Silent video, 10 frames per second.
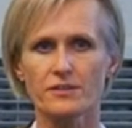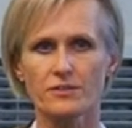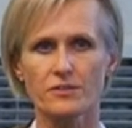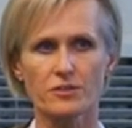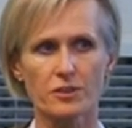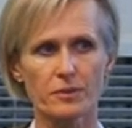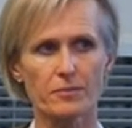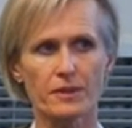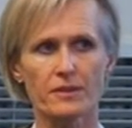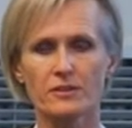stop the
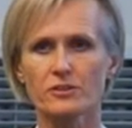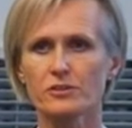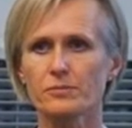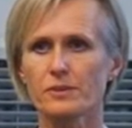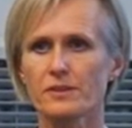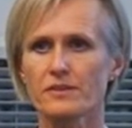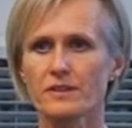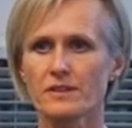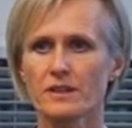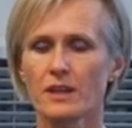pathological
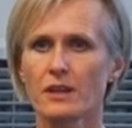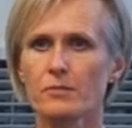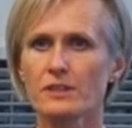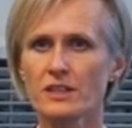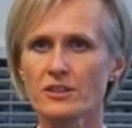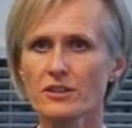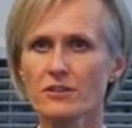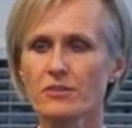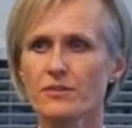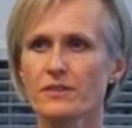process,
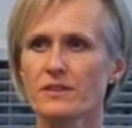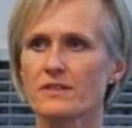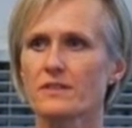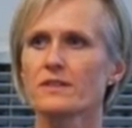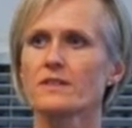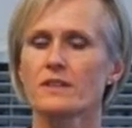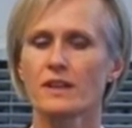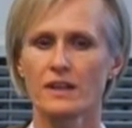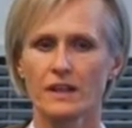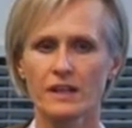potentially reverse it,
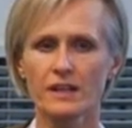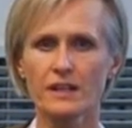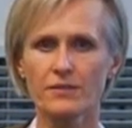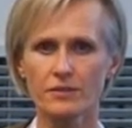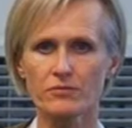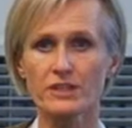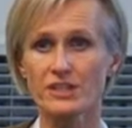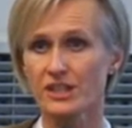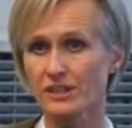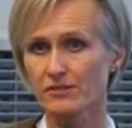and even
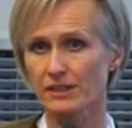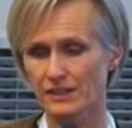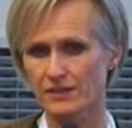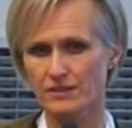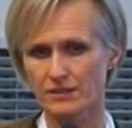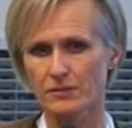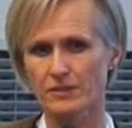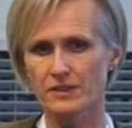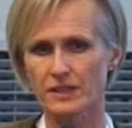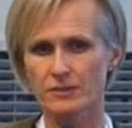regenerate some
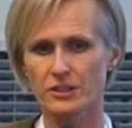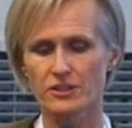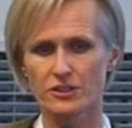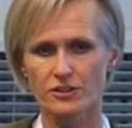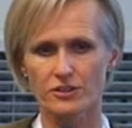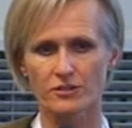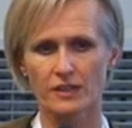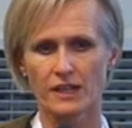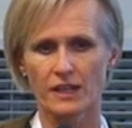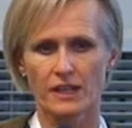of the damaged tissue.
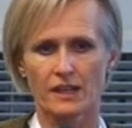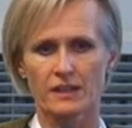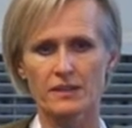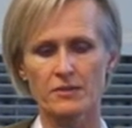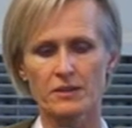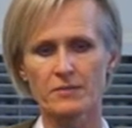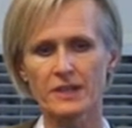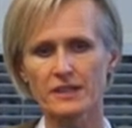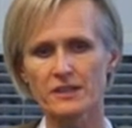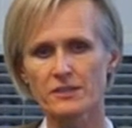Now, the
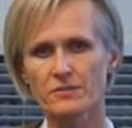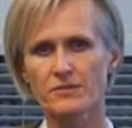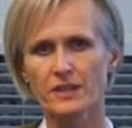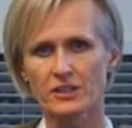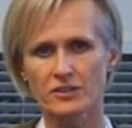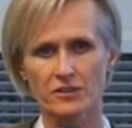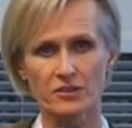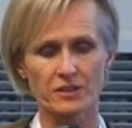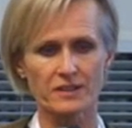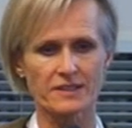mechanisms of action are
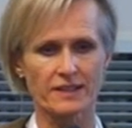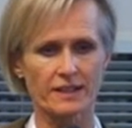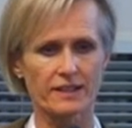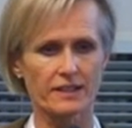not entirely